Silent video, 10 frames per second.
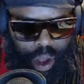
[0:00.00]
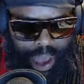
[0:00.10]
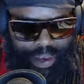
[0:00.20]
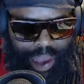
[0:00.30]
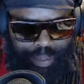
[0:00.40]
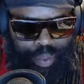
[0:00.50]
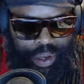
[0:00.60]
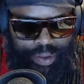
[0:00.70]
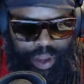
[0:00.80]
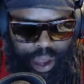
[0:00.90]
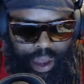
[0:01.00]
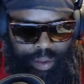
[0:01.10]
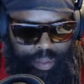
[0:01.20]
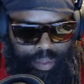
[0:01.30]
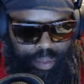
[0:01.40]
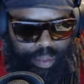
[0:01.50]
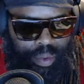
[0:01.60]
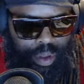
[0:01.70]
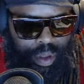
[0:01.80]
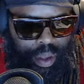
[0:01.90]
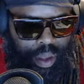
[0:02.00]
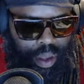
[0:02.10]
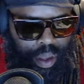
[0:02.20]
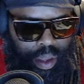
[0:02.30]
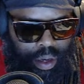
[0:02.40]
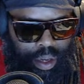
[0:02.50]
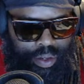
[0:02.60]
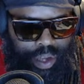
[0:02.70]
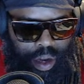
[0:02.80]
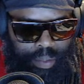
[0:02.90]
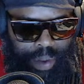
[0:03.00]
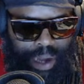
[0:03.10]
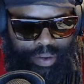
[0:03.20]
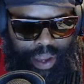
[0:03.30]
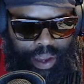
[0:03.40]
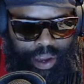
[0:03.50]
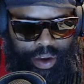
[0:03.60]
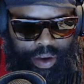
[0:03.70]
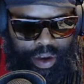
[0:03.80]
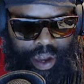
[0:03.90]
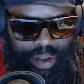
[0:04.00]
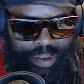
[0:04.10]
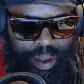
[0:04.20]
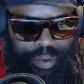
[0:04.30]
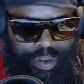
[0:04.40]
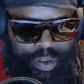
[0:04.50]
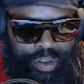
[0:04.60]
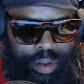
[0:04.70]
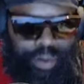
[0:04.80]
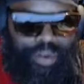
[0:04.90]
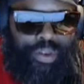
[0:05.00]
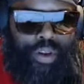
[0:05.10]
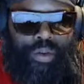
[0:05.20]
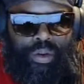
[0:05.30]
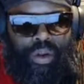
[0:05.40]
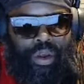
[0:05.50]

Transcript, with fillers: at that point in time, this yellow box down here, I said was the slippage zone.